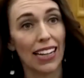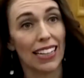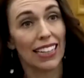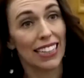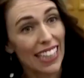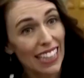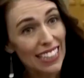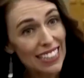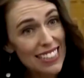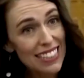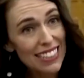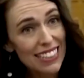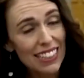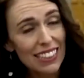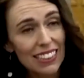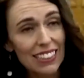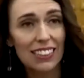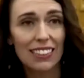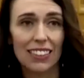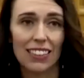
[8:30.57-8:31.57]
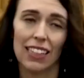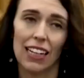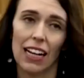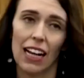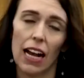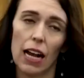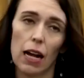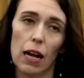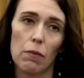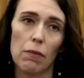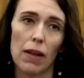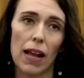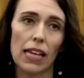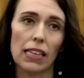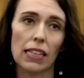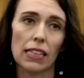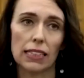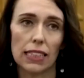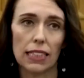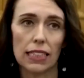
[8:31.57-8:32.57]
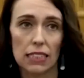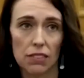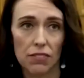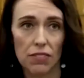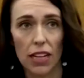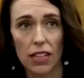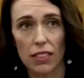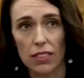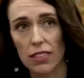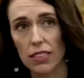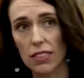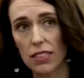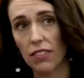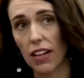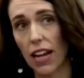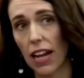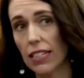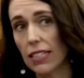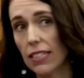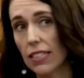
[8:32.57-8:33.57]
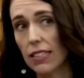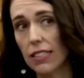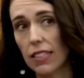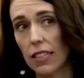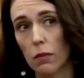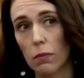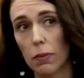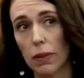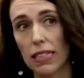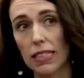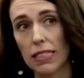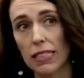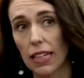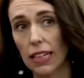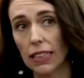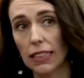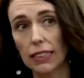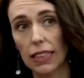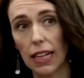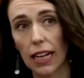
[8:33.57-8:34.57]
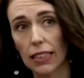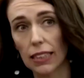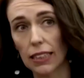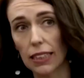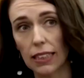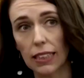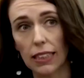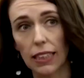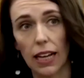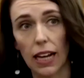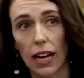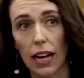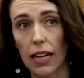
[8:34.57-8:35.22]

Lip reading: cluster and the tens of thousands of cases that are being seen daily